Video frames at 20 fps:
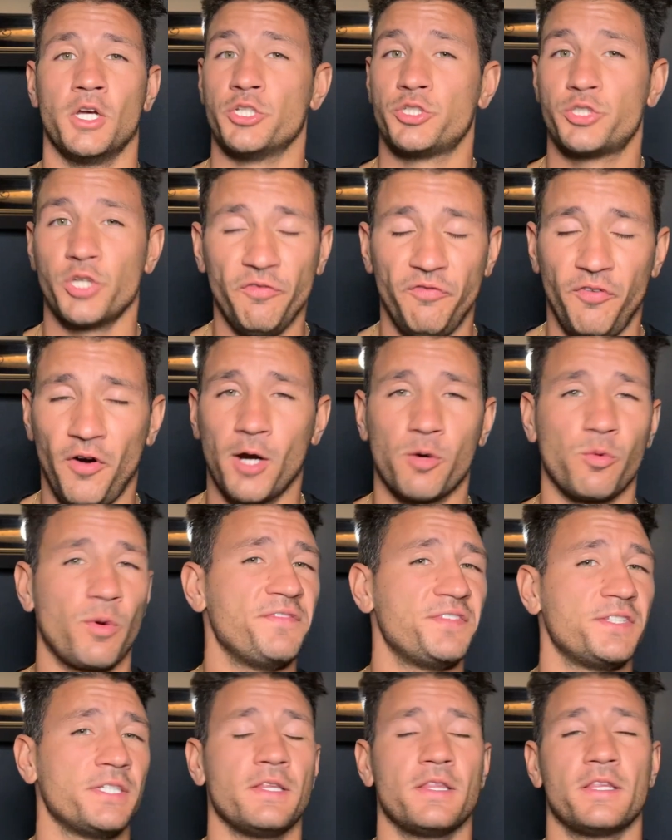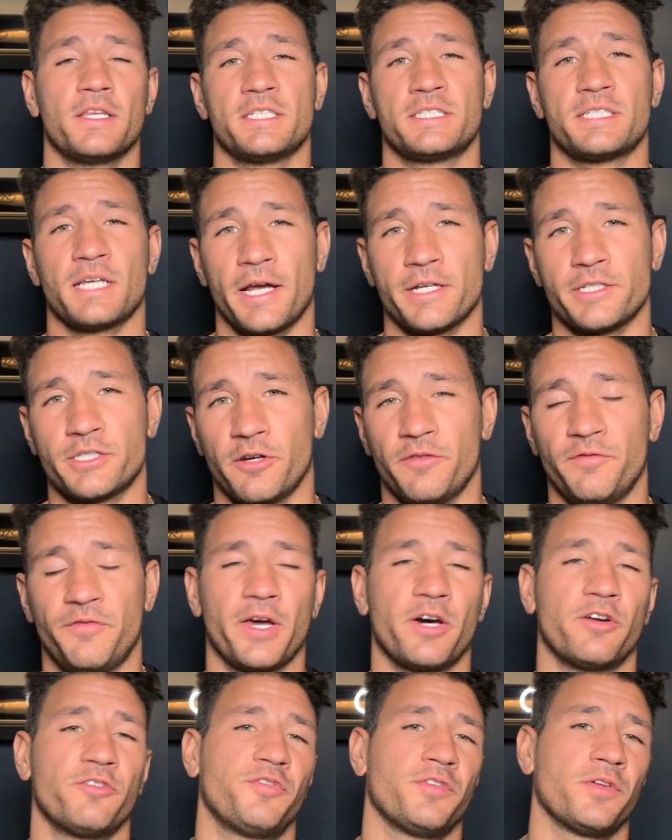So far, we've seen the designs
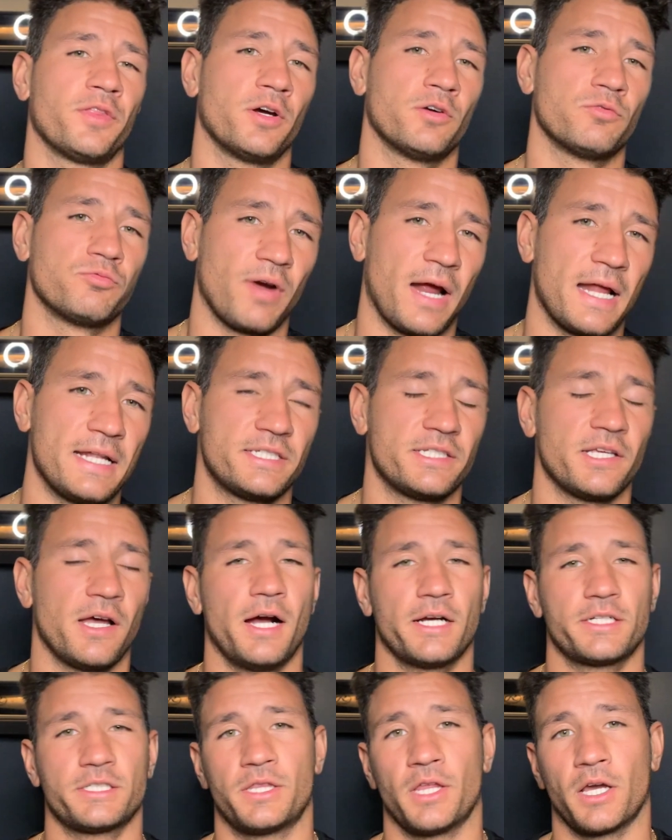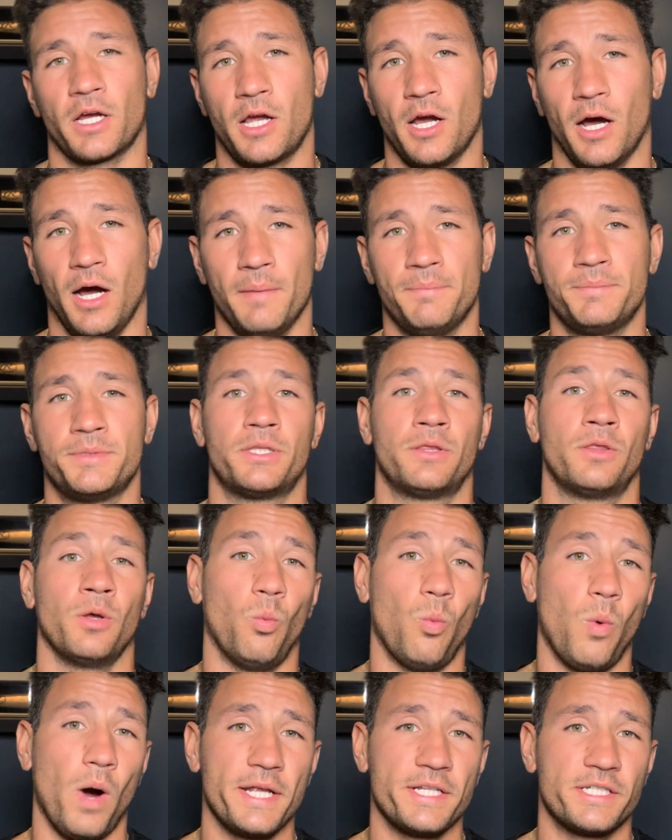unveiled for the Red Sox, the Cubs, the
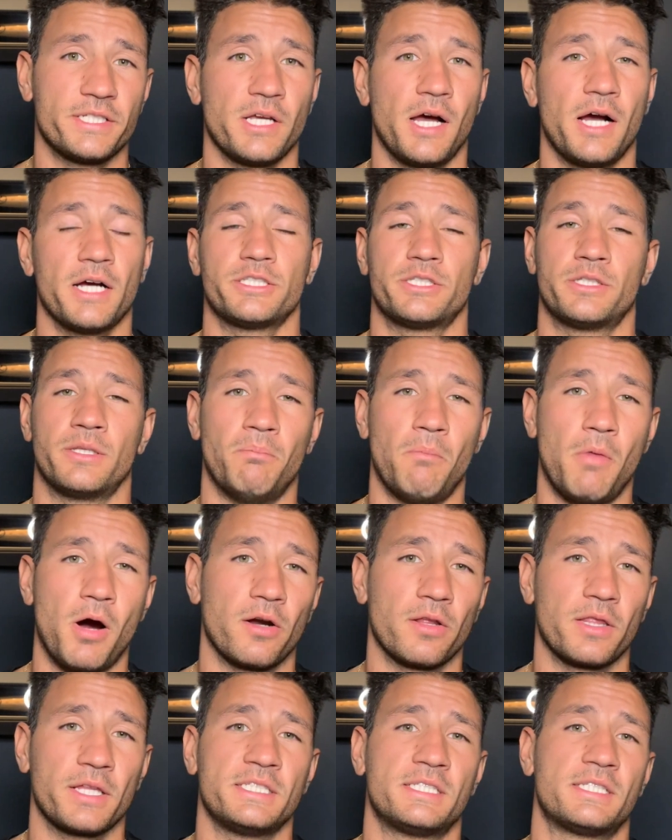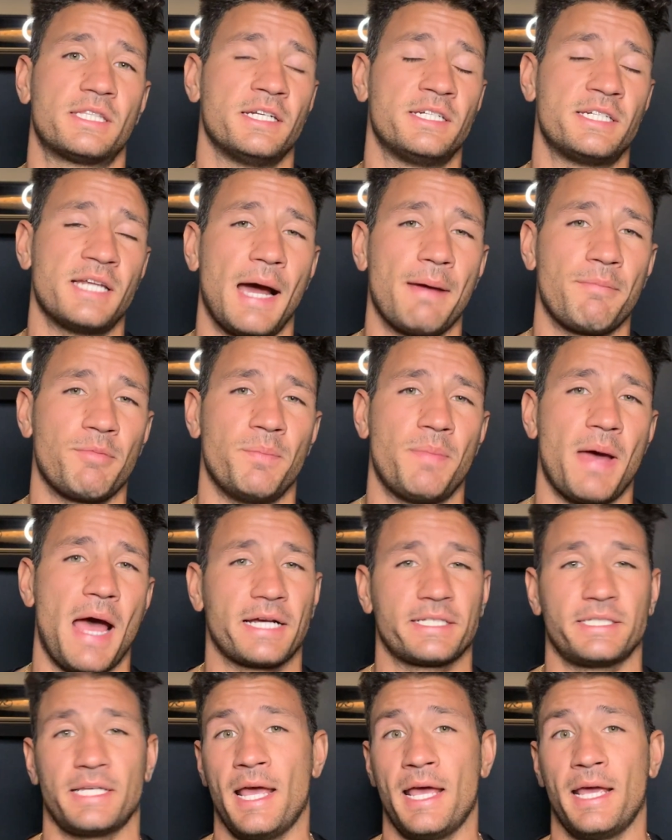White Sox, the Marlins, the
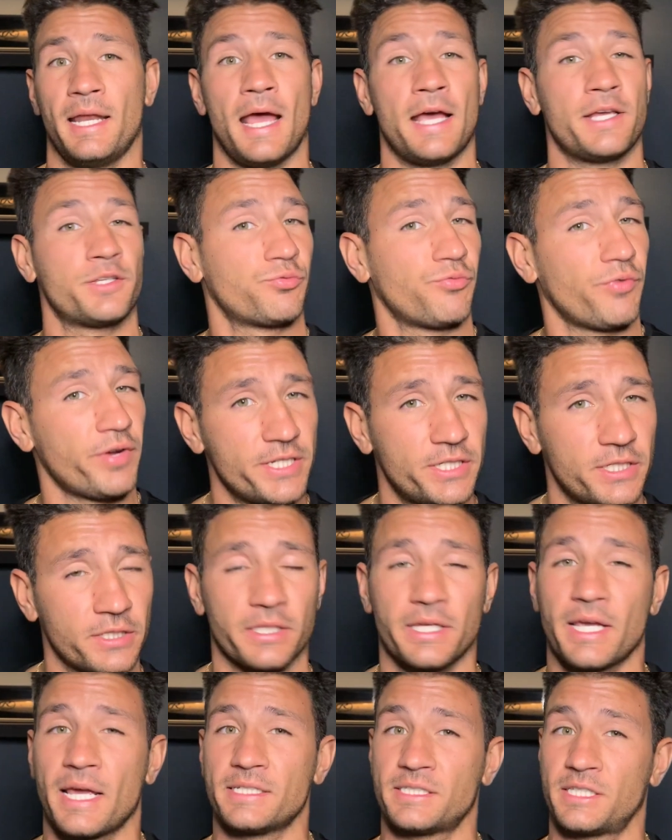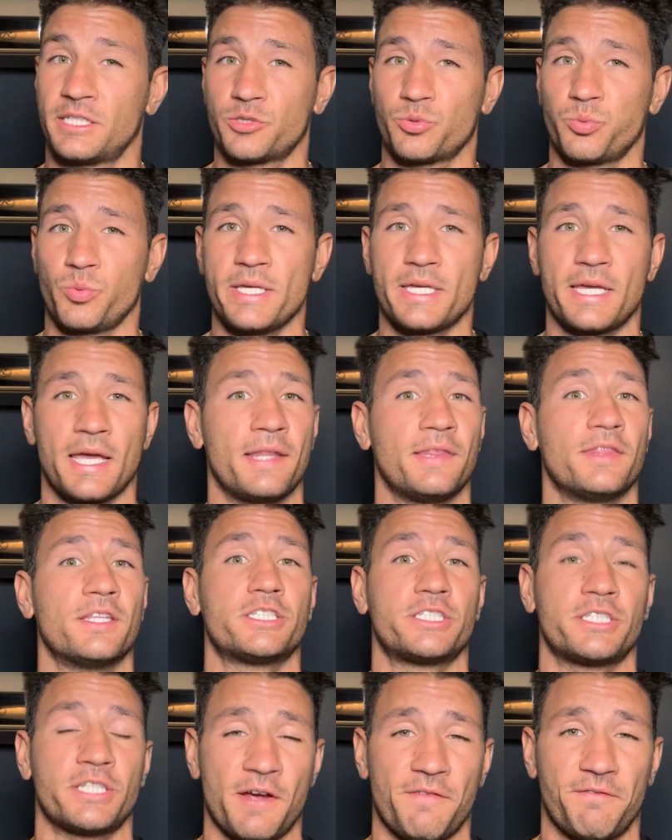Diamondbacks, and as recently as this weekend, the
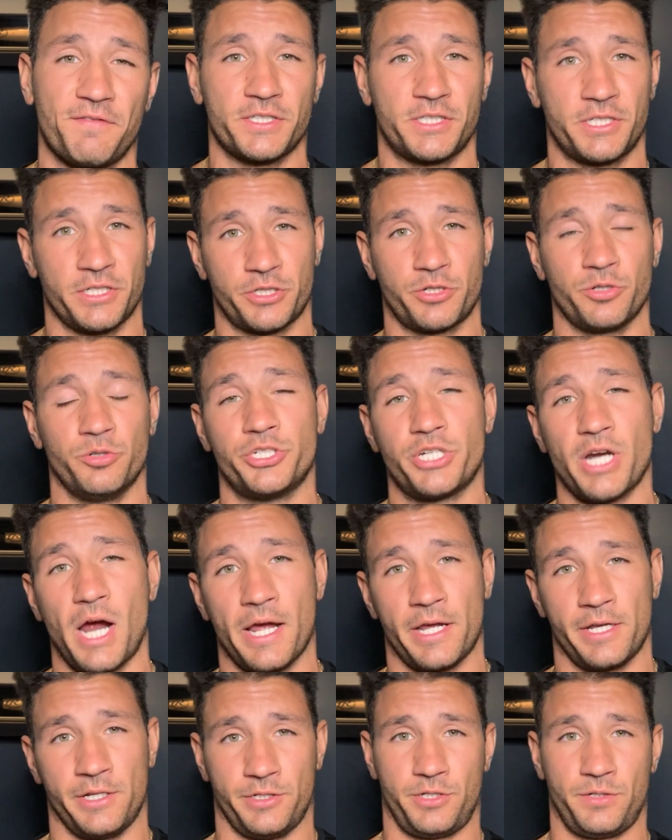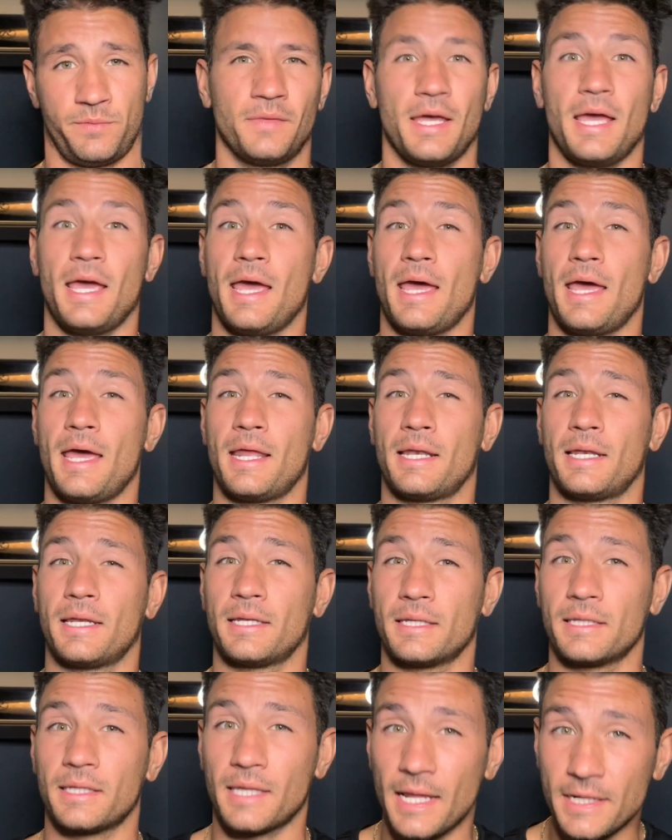San Francisco Giants.
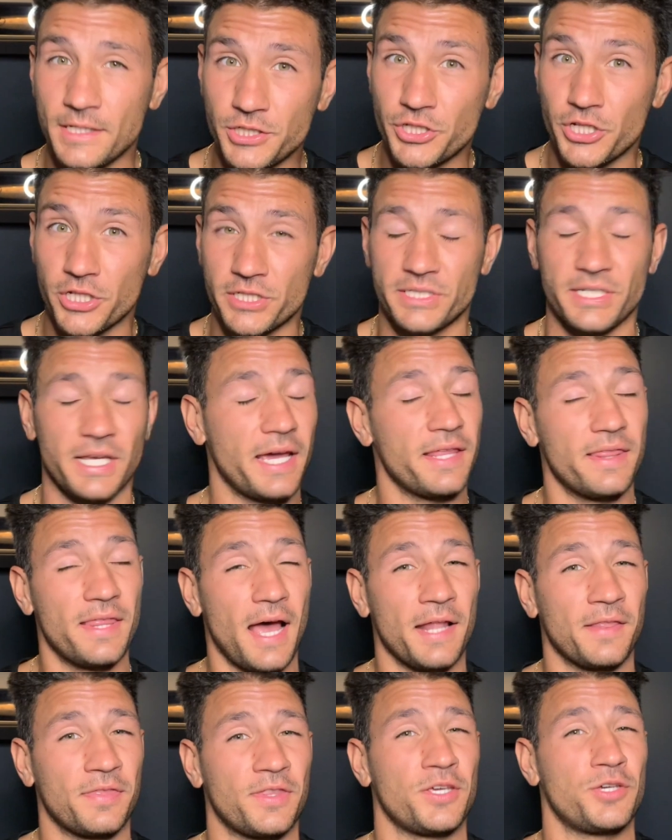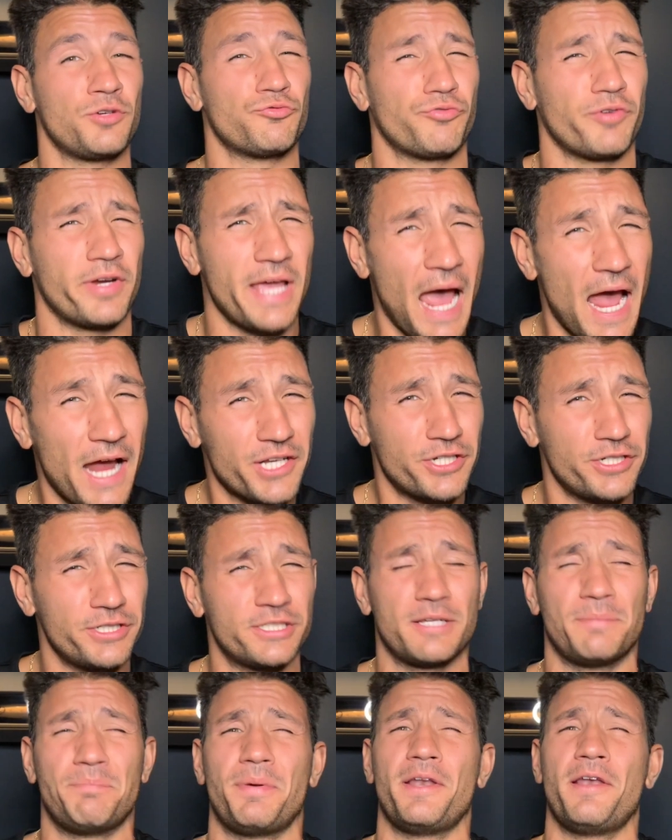And let's just say that the
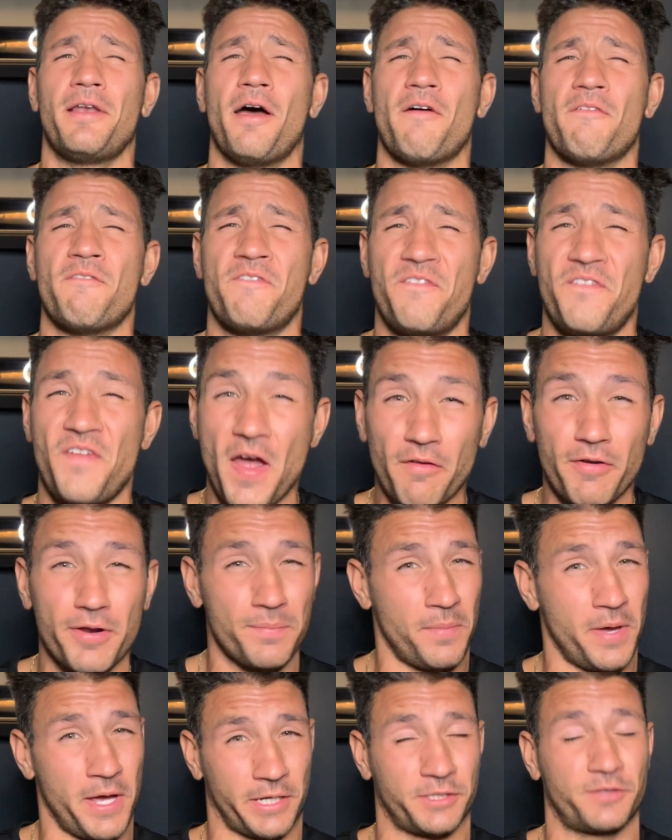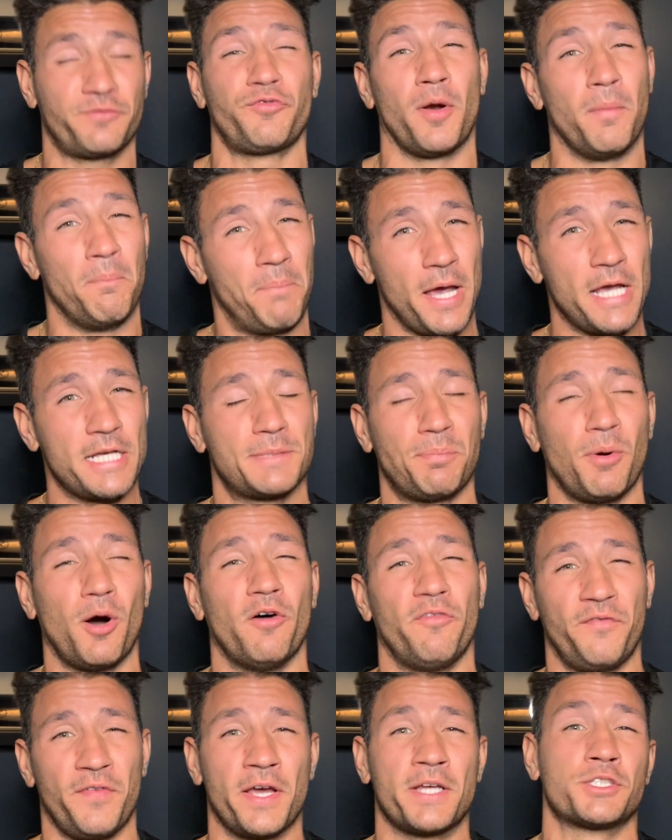reactions have been very mixed from
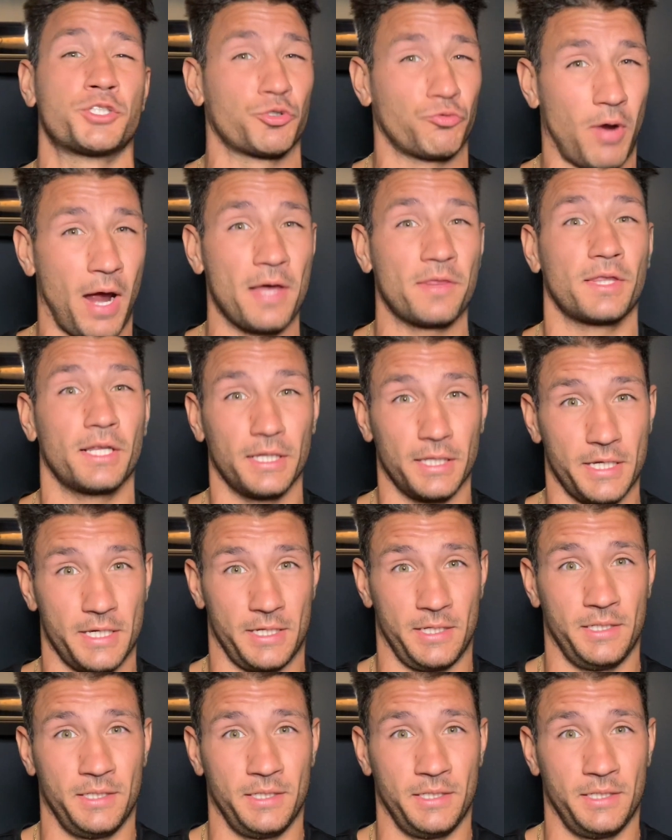baseball fans around the league.